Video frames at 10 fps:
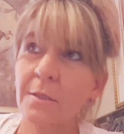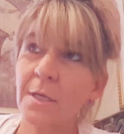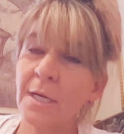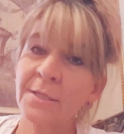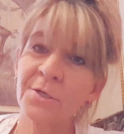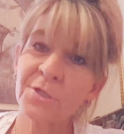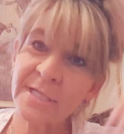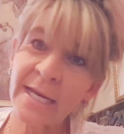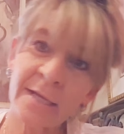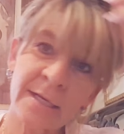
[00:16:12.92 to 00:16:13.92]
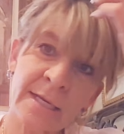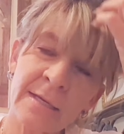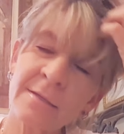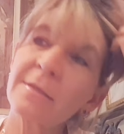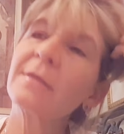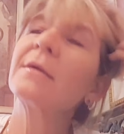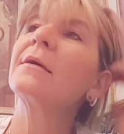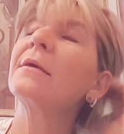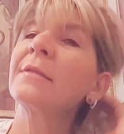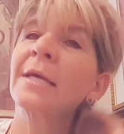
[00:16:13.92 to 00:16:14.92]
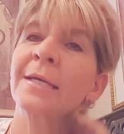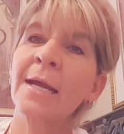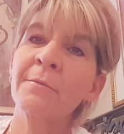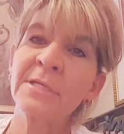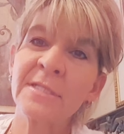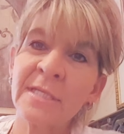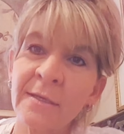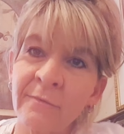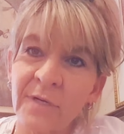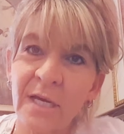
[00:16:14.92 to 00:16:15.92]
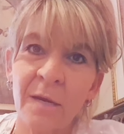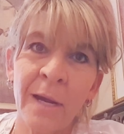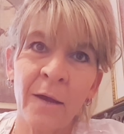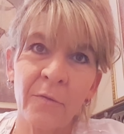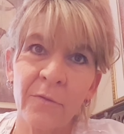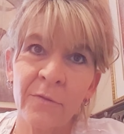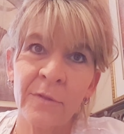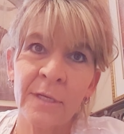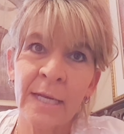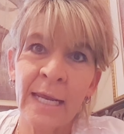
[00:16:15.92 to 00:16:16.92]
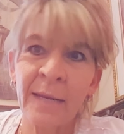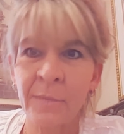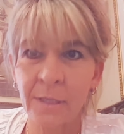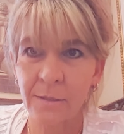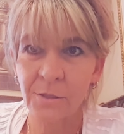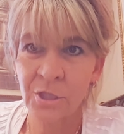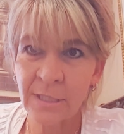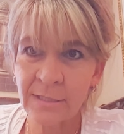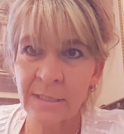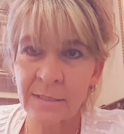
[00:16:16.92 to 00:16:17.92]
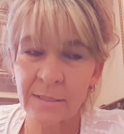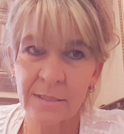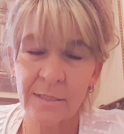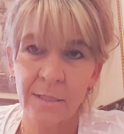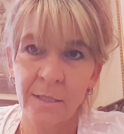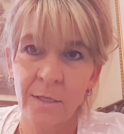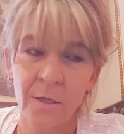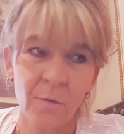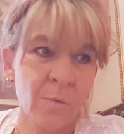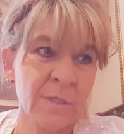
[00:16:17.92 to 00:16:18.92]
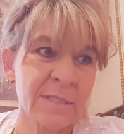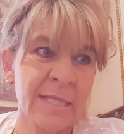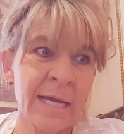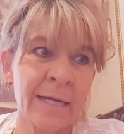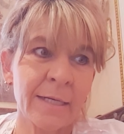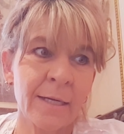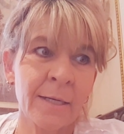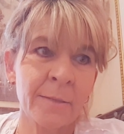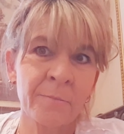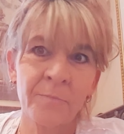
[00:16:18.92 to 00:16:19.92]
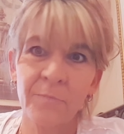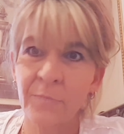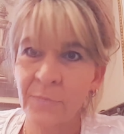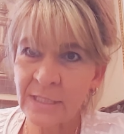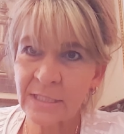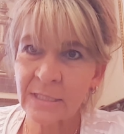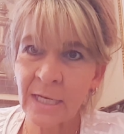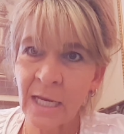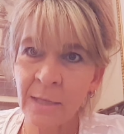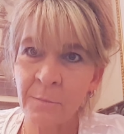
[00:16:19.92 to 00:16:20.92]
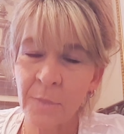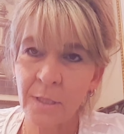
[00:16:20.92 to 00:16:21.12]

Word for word: understanding that I received about the name Jesus was that um, this name,